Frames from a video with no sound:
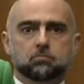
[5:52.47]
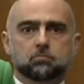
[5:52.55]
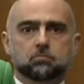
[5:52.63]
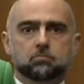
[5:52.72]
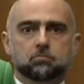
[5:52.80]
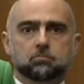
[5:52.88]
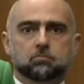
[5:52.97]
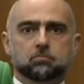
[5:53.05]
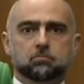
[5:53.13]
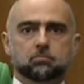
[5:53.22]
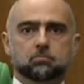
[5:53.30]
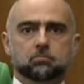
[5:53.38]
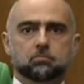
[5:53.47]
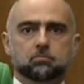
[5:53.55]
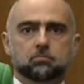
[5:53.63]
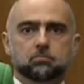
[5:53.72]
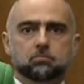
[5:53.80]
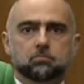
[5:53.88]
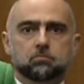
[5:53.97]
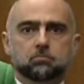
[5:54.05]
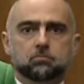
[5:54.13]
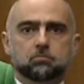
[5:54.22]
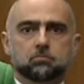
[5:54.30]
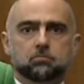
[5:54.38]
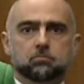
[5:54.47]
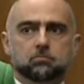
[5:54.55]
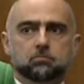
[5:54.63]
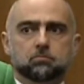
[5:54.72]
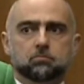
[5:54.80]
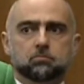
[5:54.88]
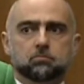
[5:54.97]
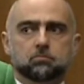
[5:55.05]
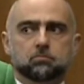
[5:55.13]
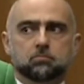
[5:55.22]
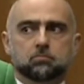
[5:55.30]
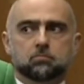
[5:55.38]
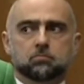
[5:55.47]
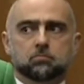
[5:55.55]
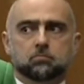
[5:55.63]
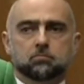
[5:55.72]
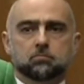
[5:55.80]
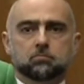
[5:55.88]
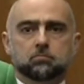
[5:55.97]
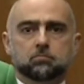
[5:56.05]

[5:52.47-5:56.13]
(silent)